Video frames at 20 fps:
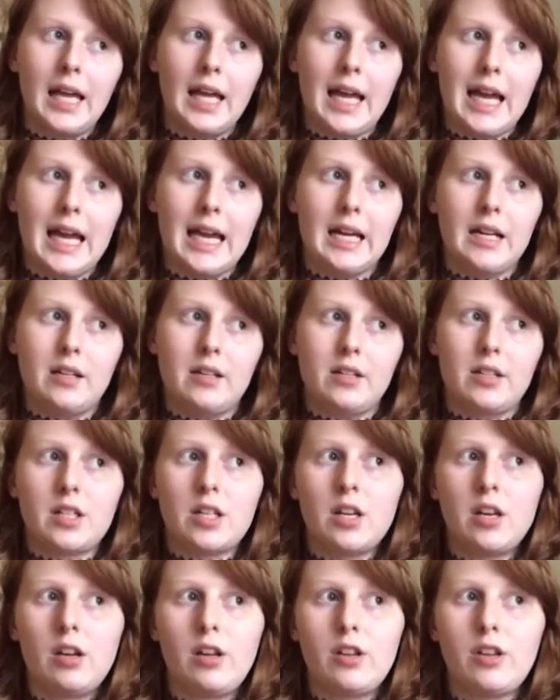And
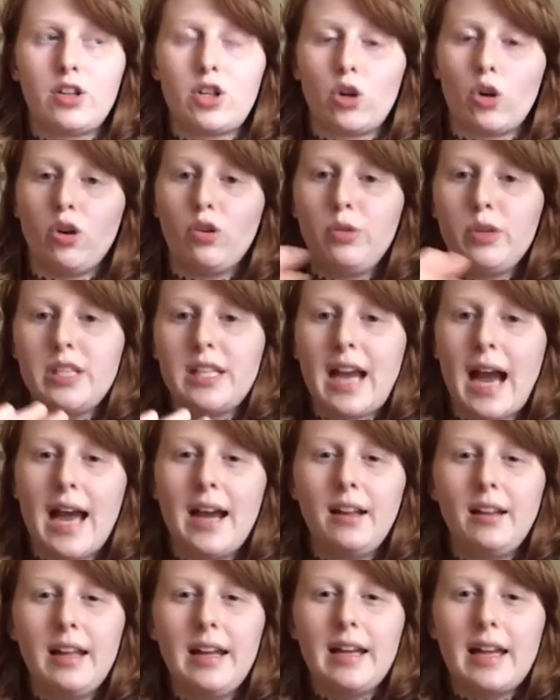the door was
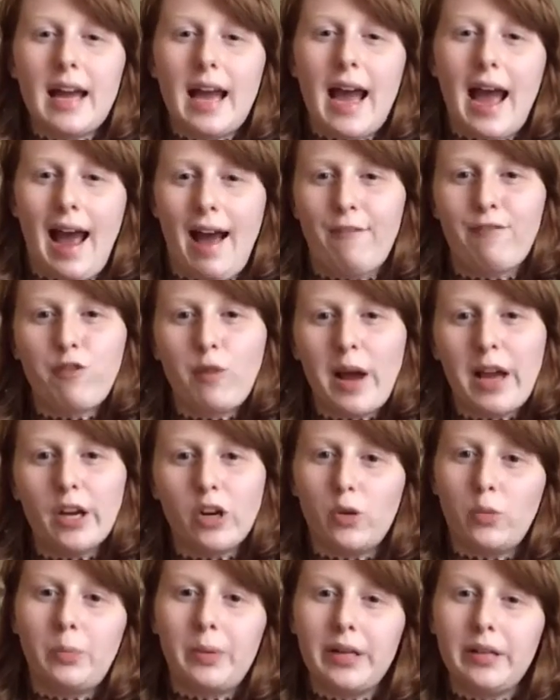kind of like halfway
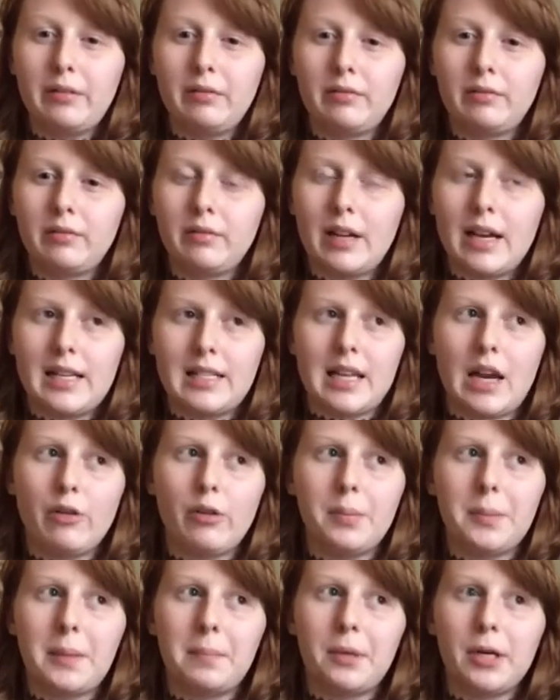open, as I
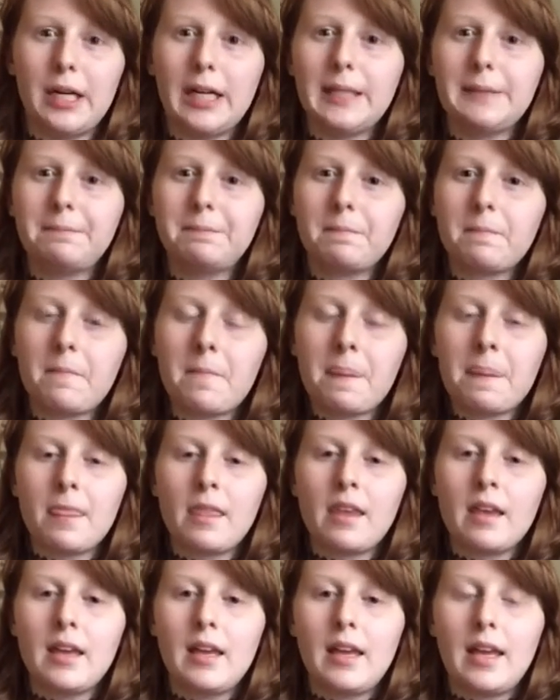remember it.
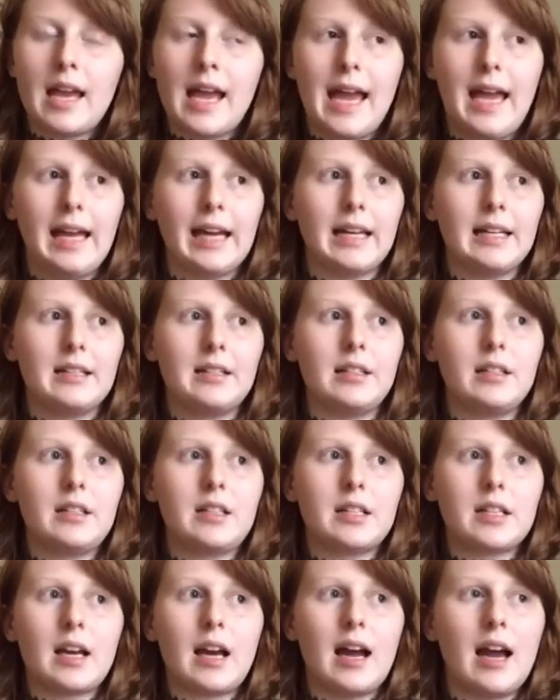
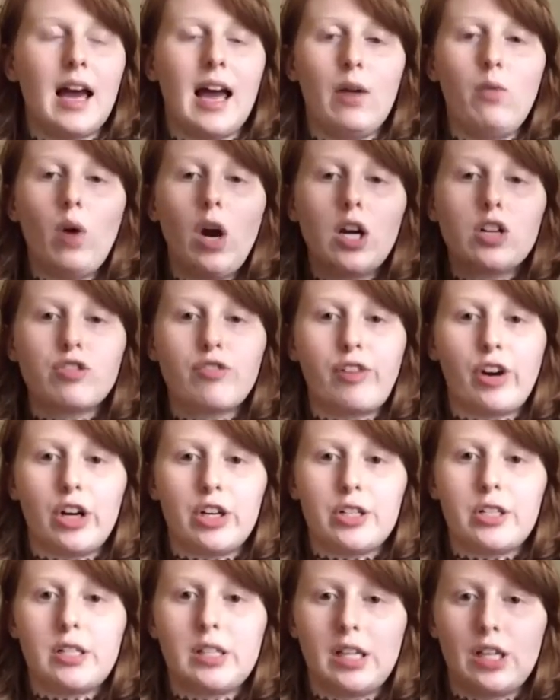And I walked
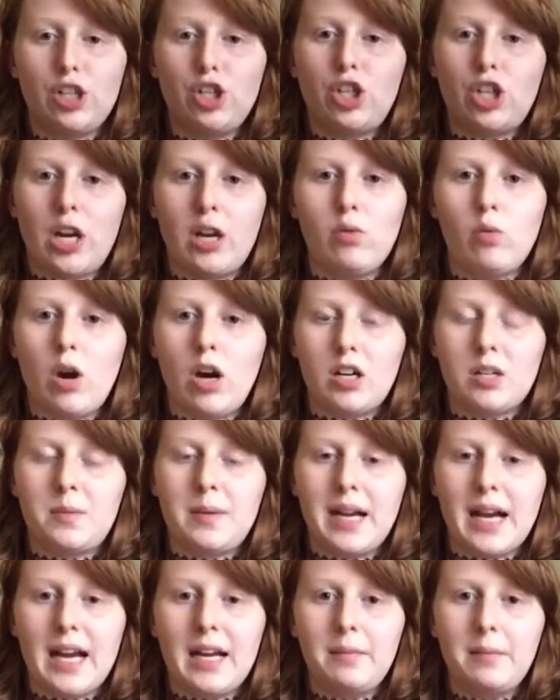first, and Jane walked
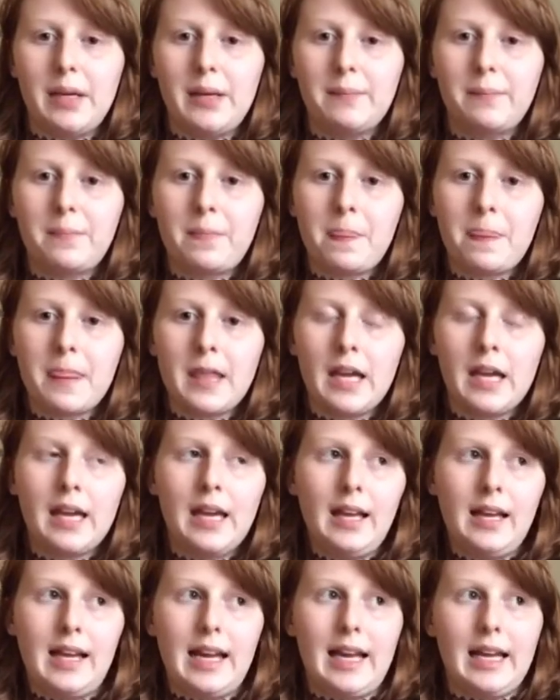behind me.
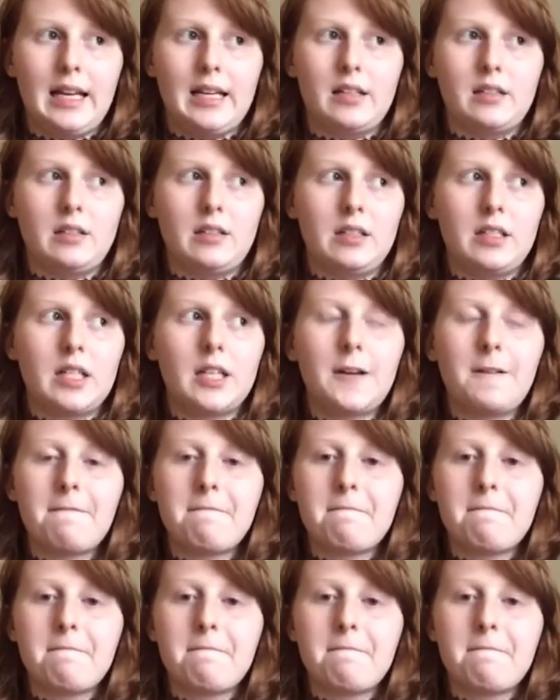And